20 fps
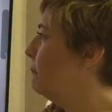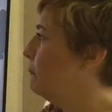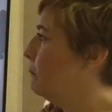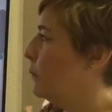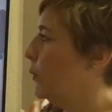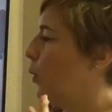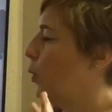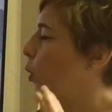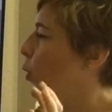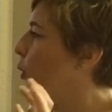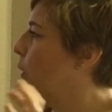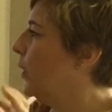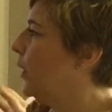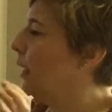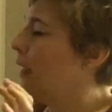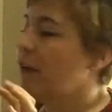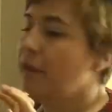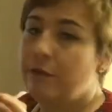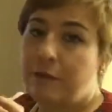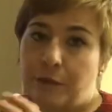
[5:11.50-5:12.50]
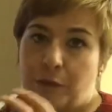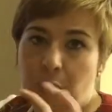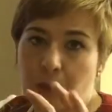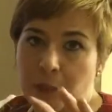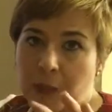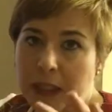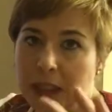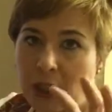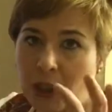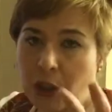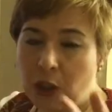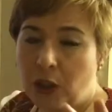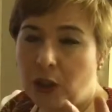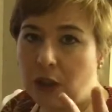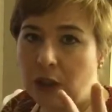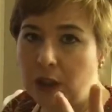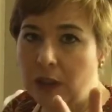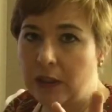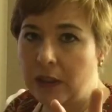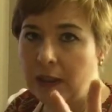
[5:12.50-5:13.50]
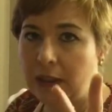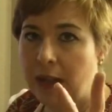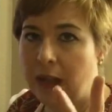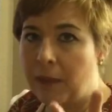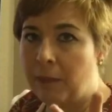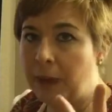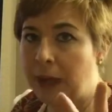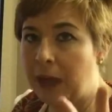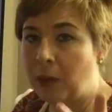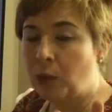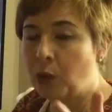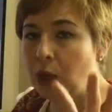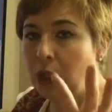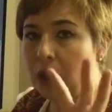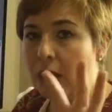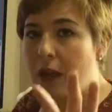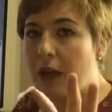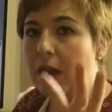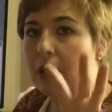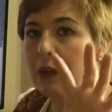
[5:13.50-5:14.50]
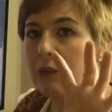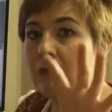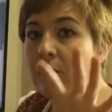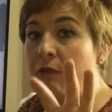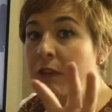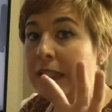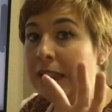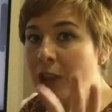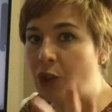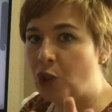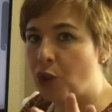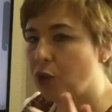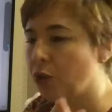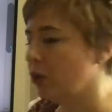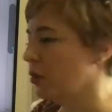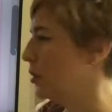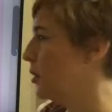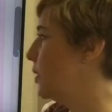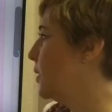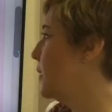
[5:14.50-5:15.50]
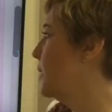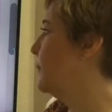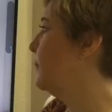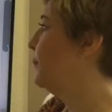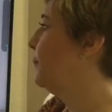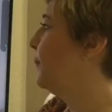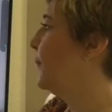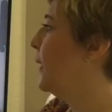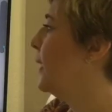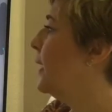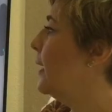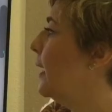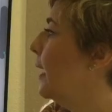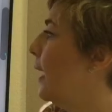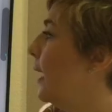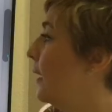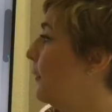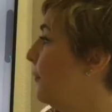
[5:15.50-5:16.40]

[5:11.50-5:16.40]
all the information about regions. And